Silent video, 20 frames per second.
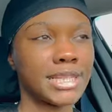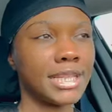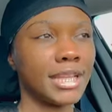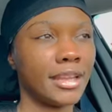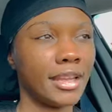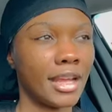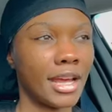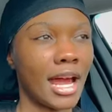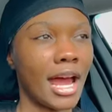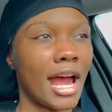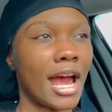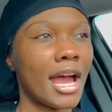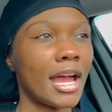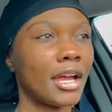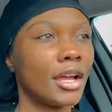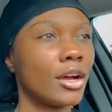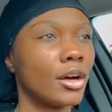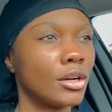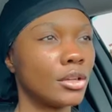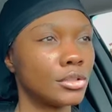that I
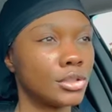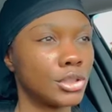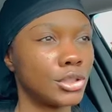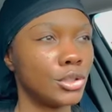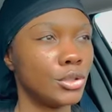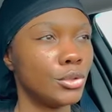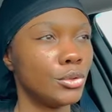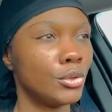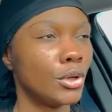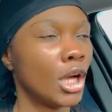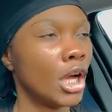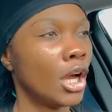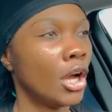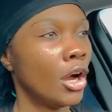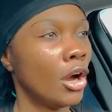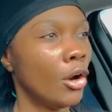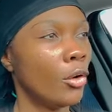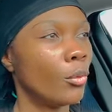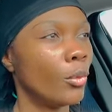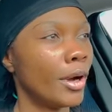go to
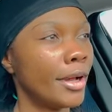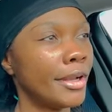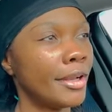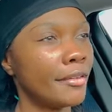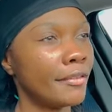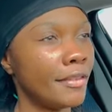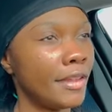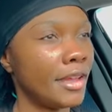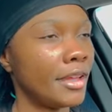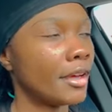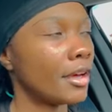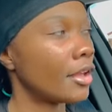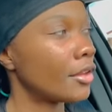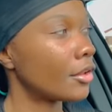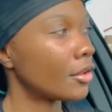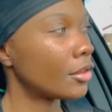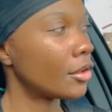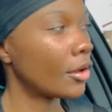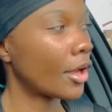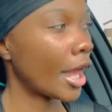one of the other
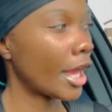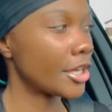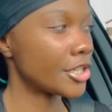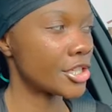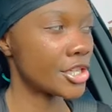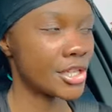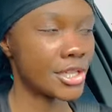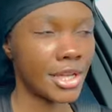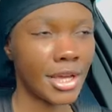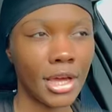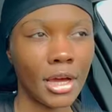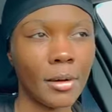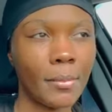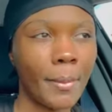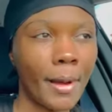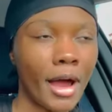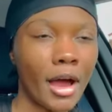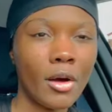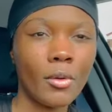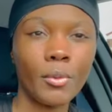locations to help
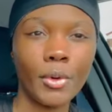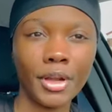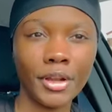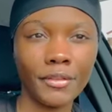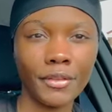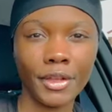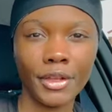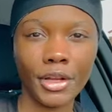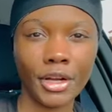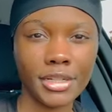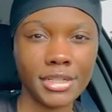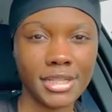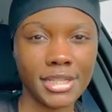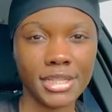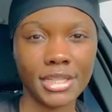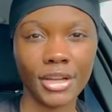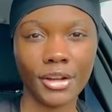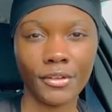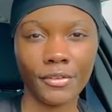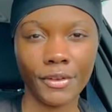out. One of the nurses
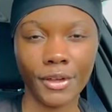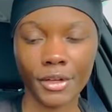there fell